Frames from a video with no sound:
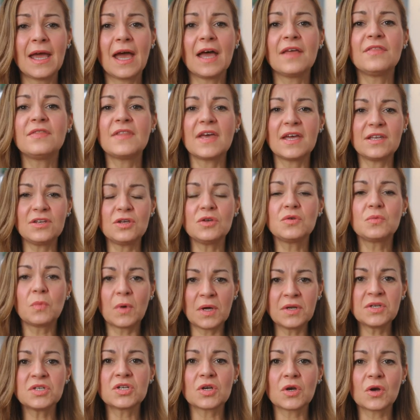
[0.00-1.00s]
And then you'd
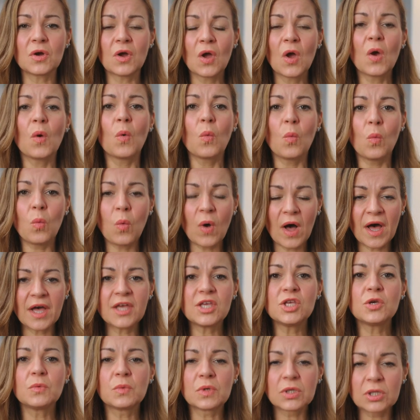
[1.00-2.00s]
wonder why
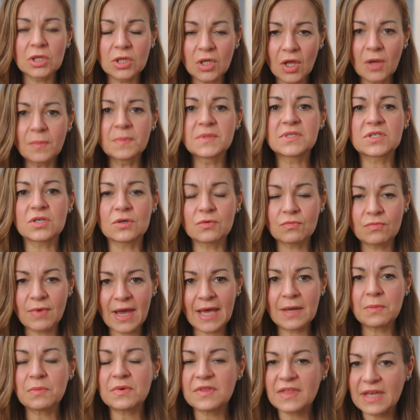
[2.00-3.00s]
you were lobster
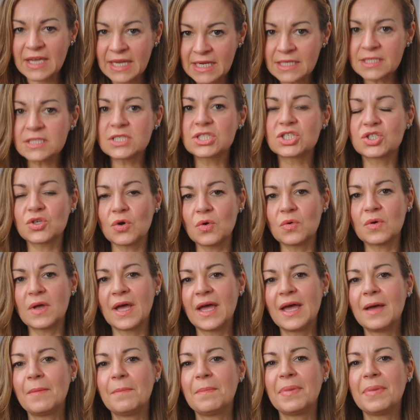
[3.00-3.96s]
red with heat stroke